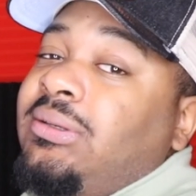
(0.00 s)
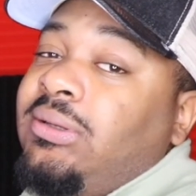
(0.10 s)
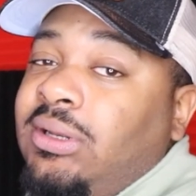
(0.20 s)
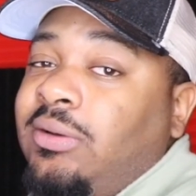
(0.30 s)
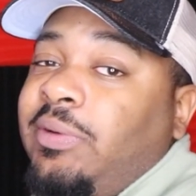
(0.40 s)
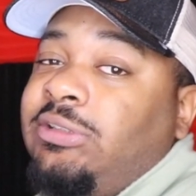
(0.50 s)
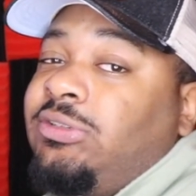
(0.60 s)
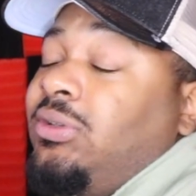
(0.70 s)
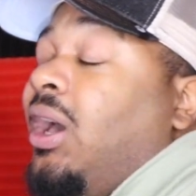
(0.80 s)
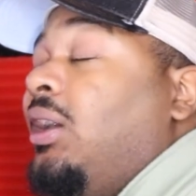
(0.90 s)
You know what I mean?
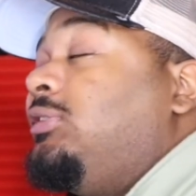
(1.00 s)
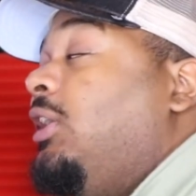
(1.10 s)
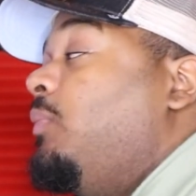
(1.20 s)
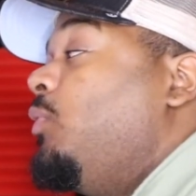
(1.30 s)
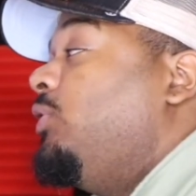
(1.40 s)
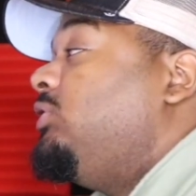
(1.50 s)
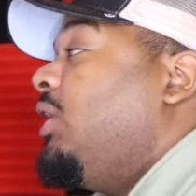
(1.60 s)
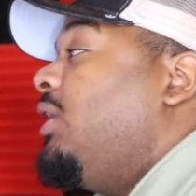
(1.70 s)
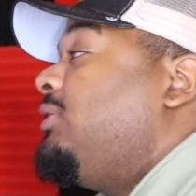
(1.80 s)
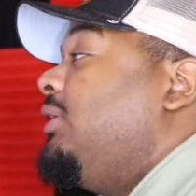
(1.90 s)
So y'all tell me what
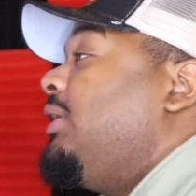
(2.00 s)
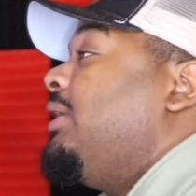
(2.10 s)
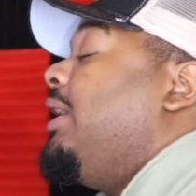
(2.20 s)
y'all think in the